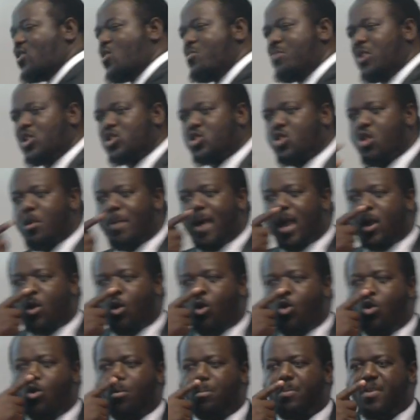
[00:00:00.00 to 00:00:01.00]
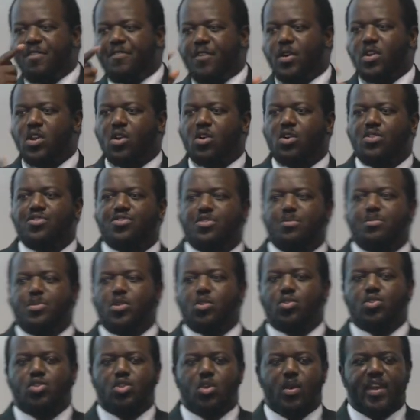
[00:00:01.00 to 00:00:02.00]
you must go back home before you
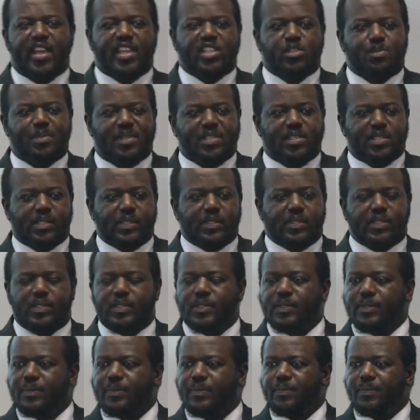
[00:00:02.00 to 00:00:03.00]
contribute your expertise?